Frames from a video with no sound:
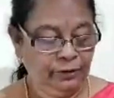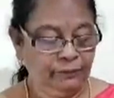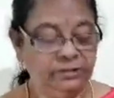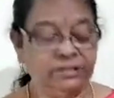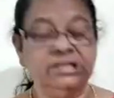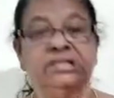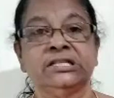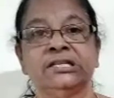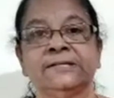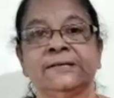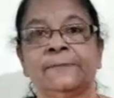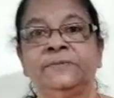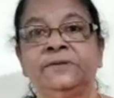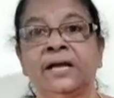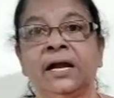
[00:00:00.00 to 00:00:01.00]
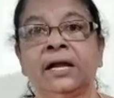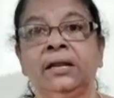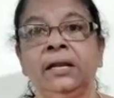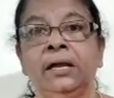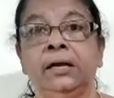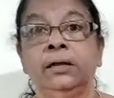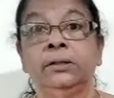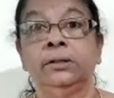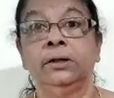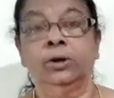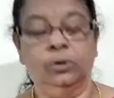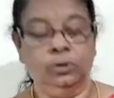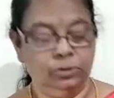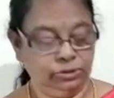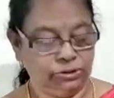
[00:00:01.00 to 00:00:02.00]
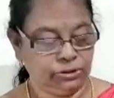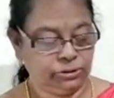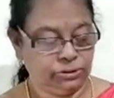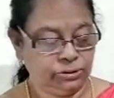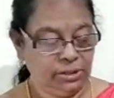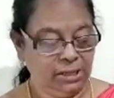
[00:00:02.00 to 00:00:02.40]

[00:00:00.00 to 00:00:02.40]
Which is the subject? The horse.